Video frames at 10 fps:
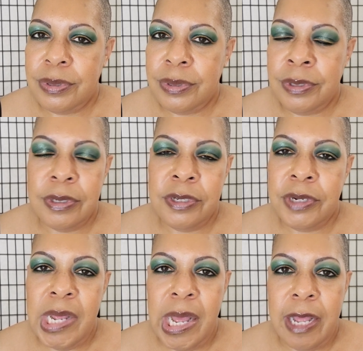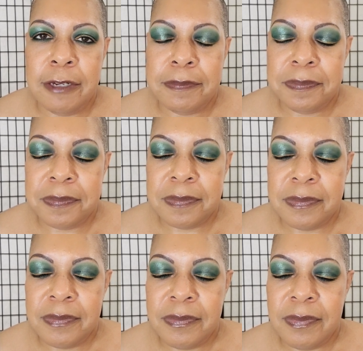You're, you're not
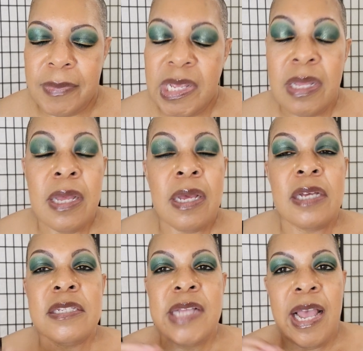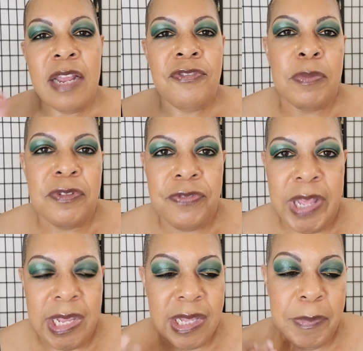aside from the fact that